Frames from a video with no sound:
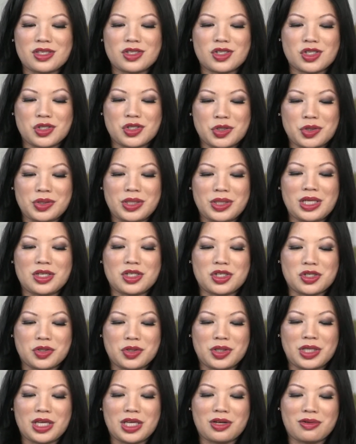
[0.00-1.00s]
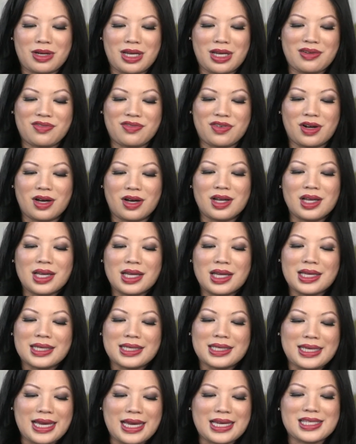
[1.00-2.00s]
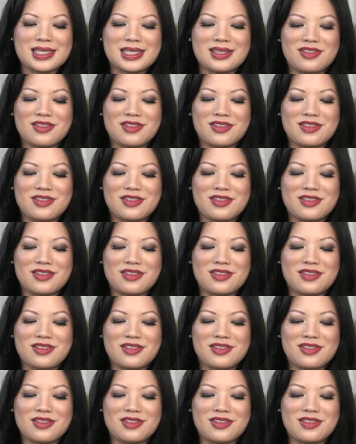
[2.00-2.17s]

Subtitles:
Truly, truly grateful. Yes,